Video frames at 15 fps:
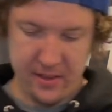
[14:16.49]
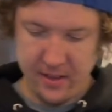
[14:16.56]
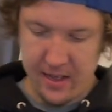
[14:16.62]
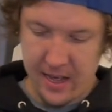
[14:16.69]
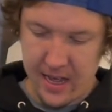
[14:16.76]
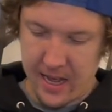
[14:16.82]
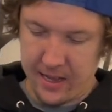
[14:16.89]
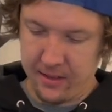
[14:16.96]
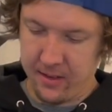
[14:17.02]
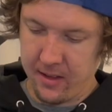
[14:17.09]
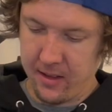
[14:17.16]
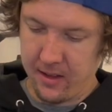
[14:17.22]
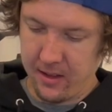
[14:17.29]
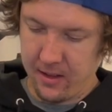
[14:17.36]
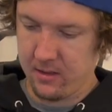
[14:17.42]
And
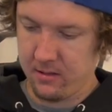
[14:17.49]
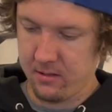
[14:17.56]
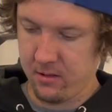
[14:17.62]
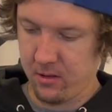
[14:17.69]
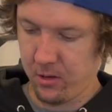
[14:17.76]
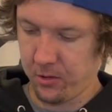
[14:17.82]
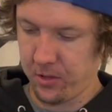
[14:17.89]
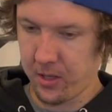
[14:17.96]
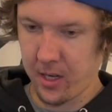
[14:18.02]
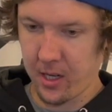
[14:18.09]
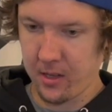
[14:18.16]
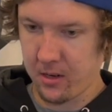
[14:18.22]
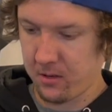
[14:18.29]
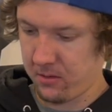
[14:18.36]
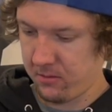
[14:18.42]
they hold
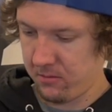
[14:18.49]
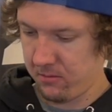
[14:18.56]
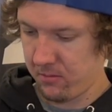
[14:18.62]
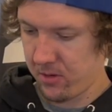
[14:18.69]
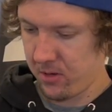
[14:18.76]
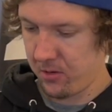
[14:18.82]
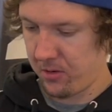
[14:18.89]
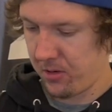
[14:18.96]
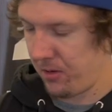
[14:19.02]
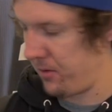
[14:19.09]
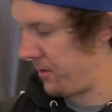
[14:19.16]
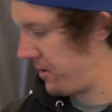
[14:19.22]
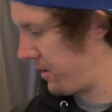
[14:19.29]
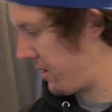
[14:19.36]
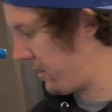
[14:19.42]
together good too,
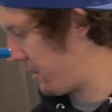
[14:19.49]
so.